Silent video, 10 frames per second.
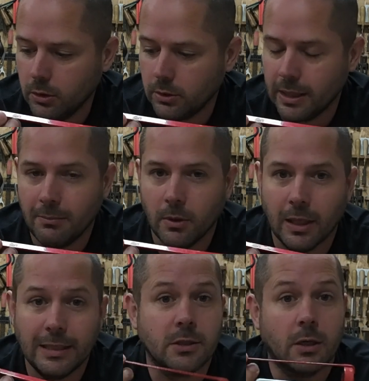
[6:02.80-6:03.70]
along them
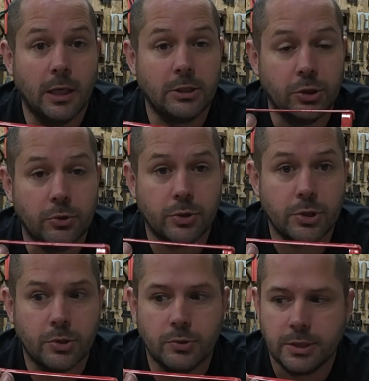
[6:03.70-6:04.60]
lines. I choose
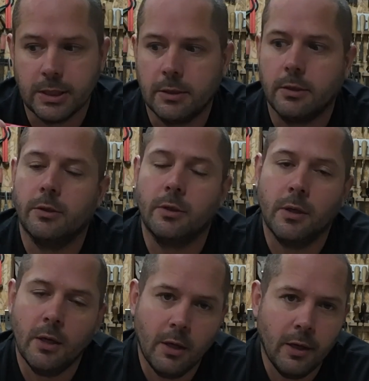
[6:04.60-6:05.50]
to use silicone.
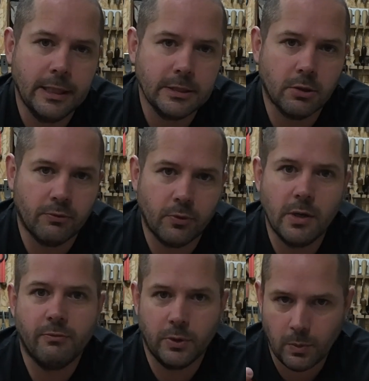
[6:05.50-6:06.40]
It's not for
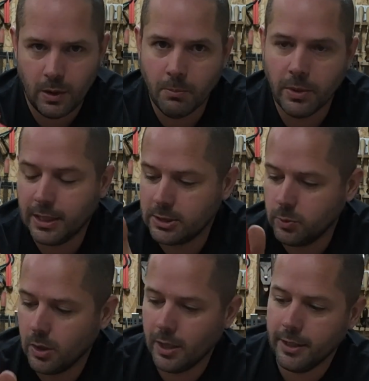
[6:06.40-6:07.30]
everyone, but that's
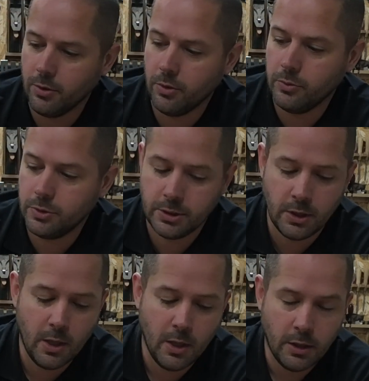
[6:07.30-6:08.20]
what I use.
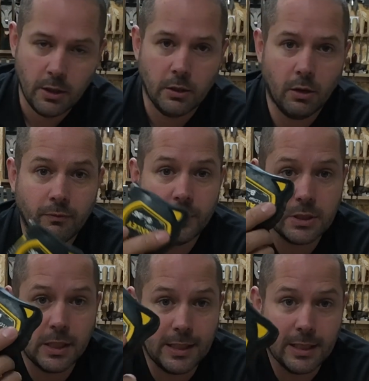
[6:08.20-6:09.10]

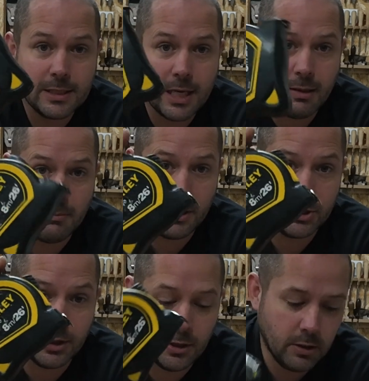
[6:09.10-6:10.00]
Obviously, a tape
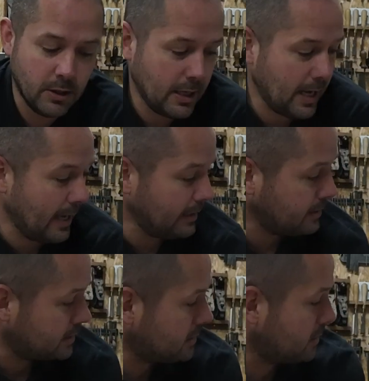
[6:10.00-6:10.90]
measure
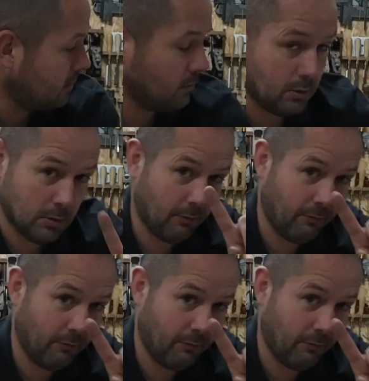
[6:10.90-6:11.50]
and, I